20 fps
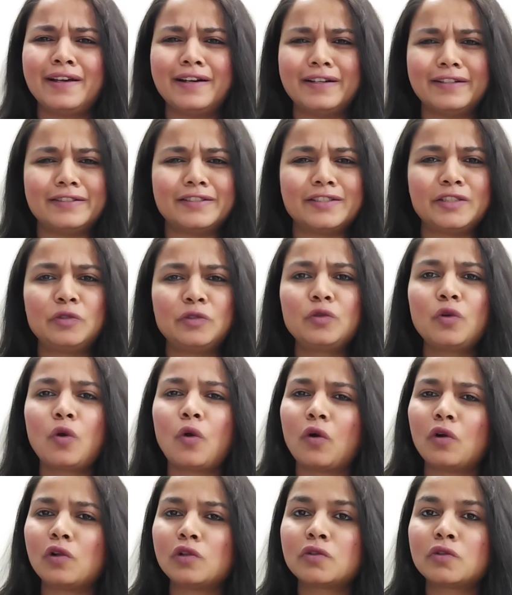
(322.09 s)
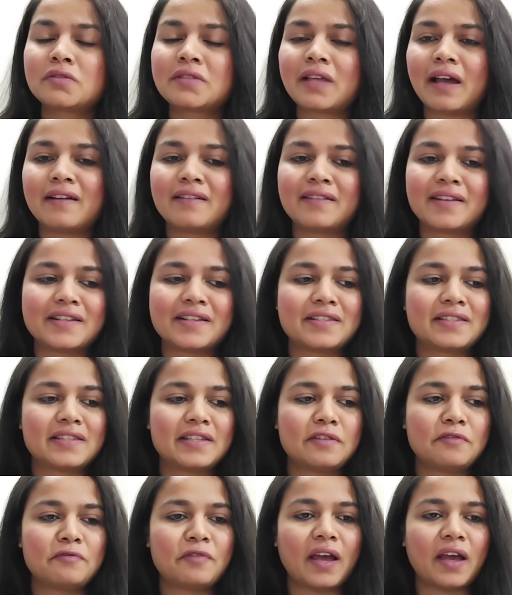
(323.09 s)
All those
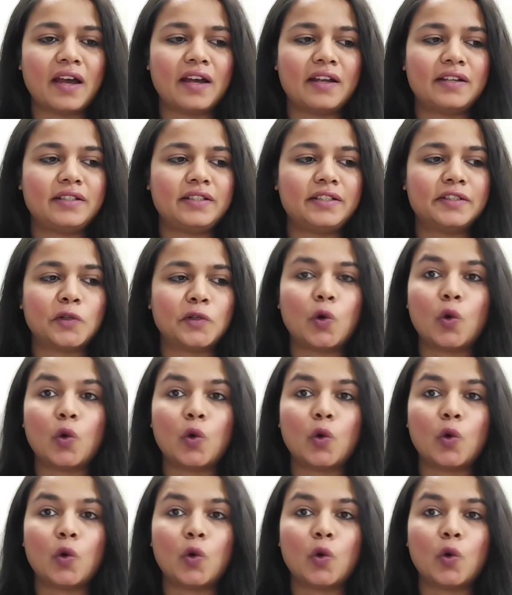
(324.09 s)
aggressive and